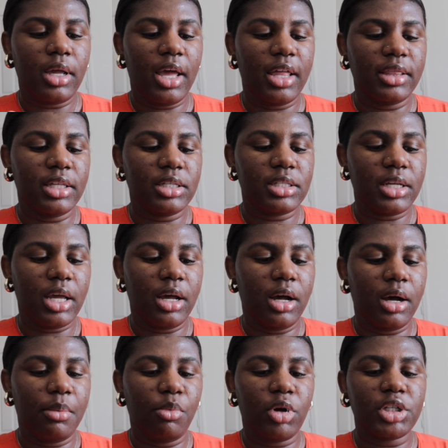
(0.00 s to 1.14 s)
And this
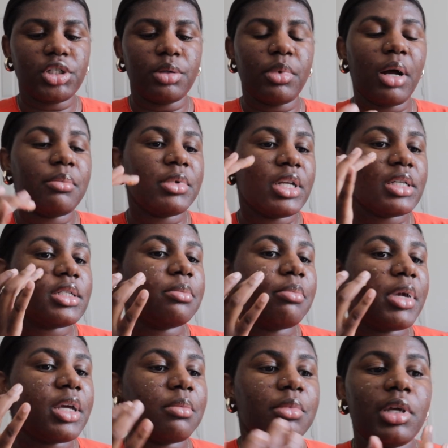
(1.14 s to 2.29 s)
moisture balm doesn't
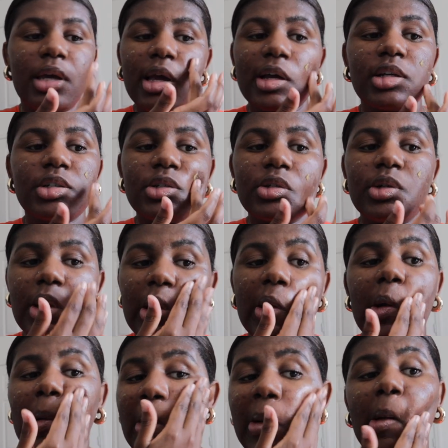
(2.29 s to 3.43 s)
make me extra
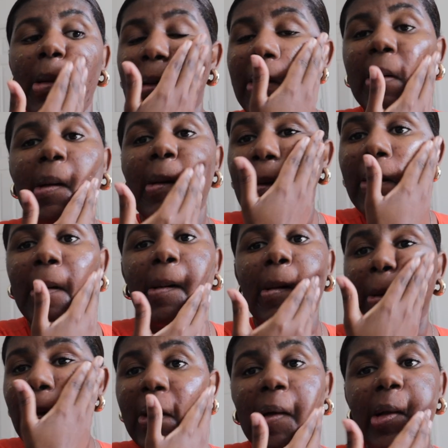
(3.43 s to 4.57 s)

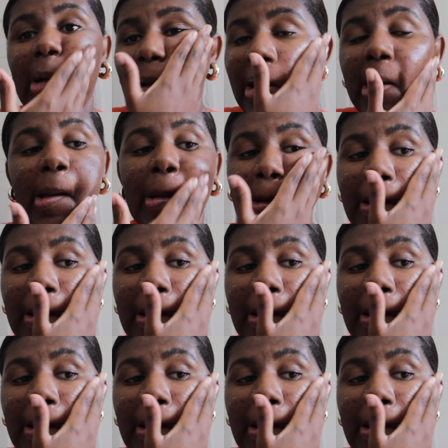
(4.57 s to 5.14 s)
oily,